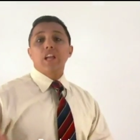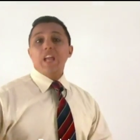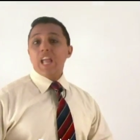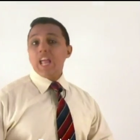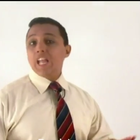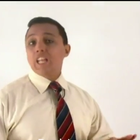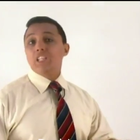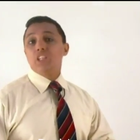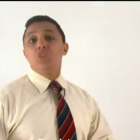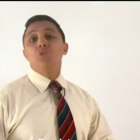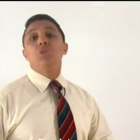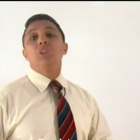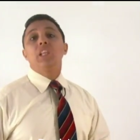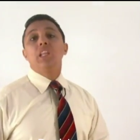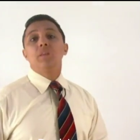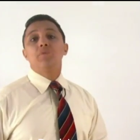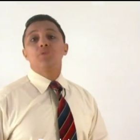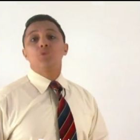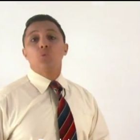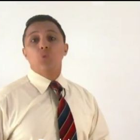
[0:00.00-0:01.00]
and new
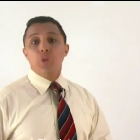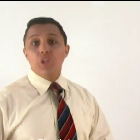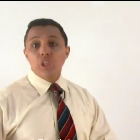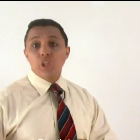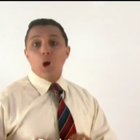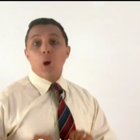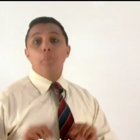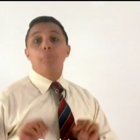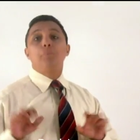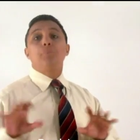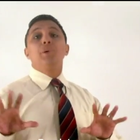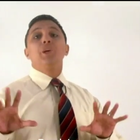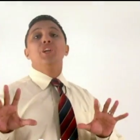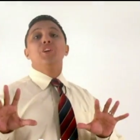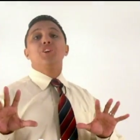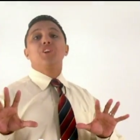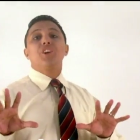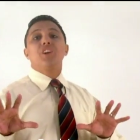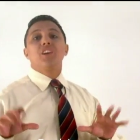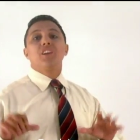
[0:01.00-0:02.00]
leaves will
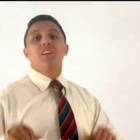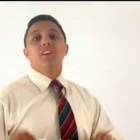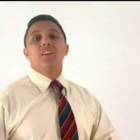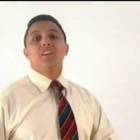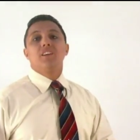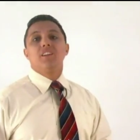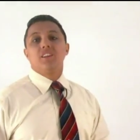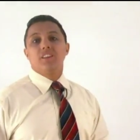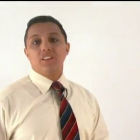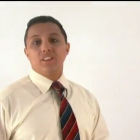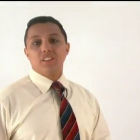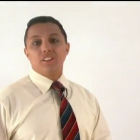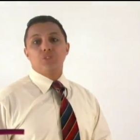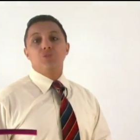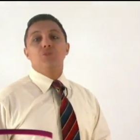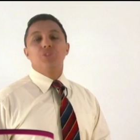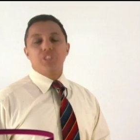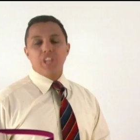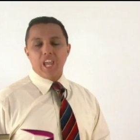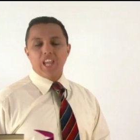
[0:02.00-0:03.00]
appear
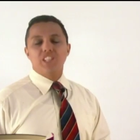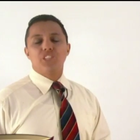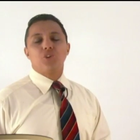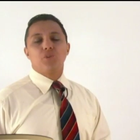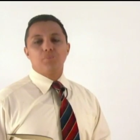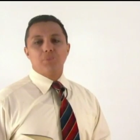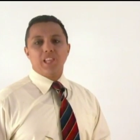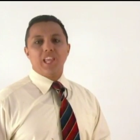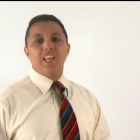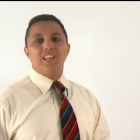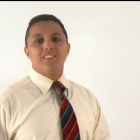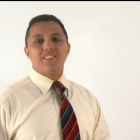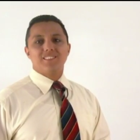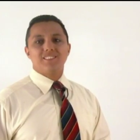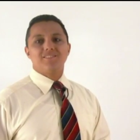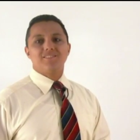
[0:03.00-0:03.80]
to take their place.